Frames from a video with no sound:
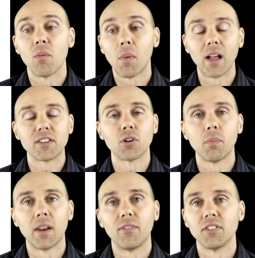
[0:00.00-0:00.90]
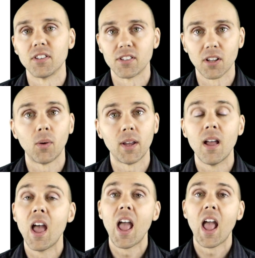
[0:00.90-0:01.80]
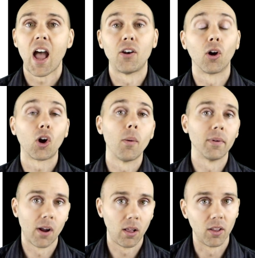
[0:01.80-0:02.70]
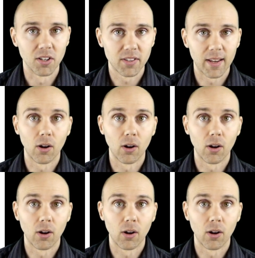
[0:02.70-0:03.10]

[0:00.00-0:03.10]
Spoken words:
and the marginal benefit to Zoe are not common knowledge.